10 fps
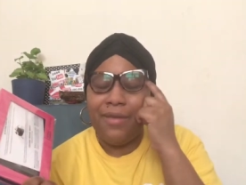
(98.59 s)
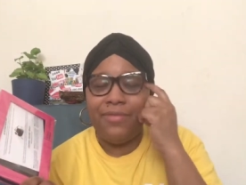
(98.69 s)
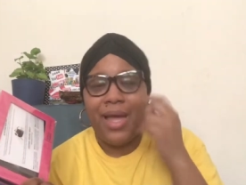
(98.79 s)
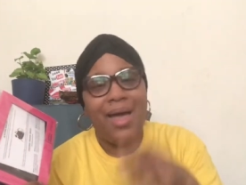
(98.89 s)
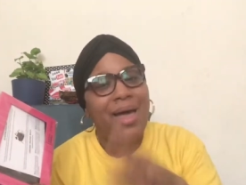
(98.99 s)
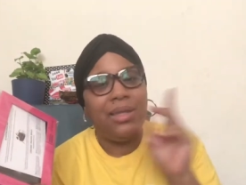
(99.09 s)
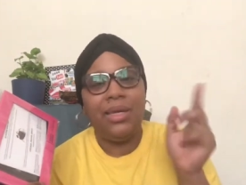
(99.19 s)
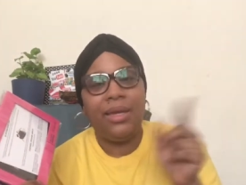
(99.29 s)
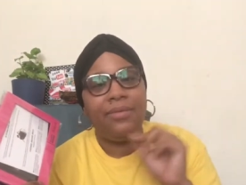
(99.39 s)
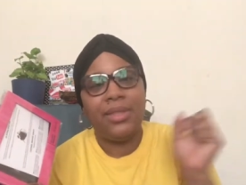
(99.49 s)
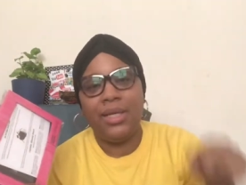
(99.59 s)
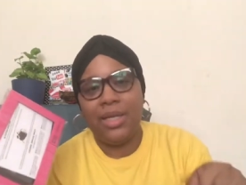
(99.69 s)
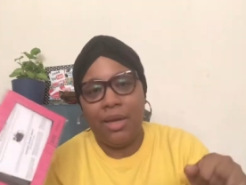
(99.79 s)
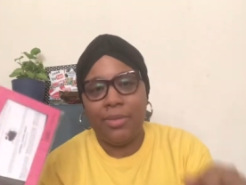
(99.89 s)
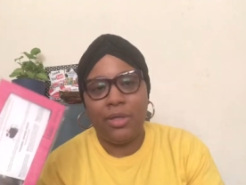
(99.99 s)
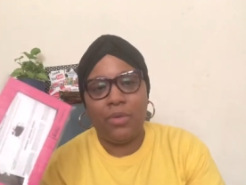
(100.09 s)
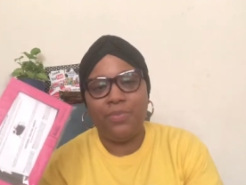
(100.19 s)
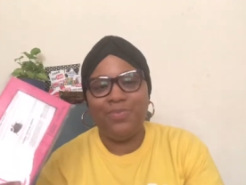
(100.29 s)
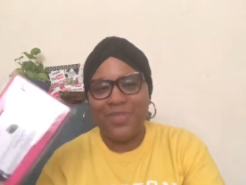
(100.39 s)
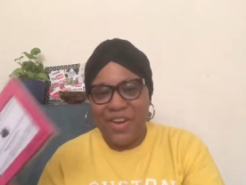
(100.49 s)
If not, I'll link everything down below.
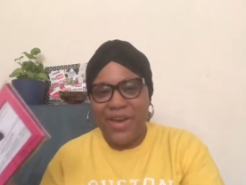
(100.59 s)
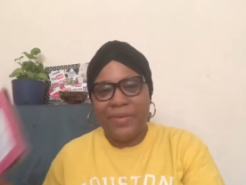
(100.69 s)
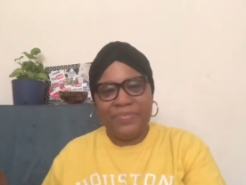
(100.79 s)
All right?